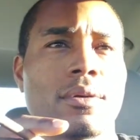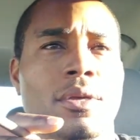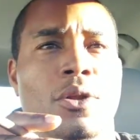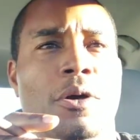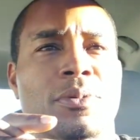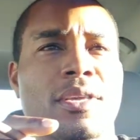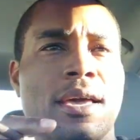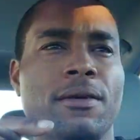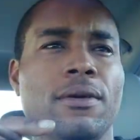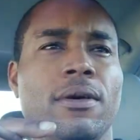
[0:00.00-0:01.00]
You know what I'm
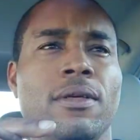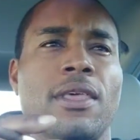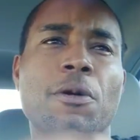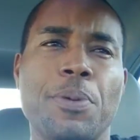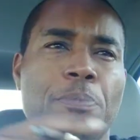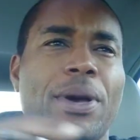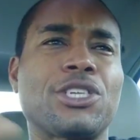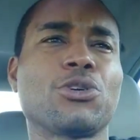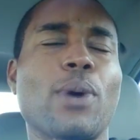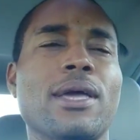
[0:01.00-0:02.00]
saying? They're
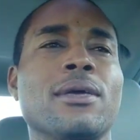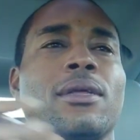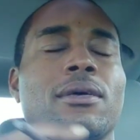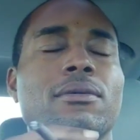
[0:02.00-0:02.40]
perpetuating it.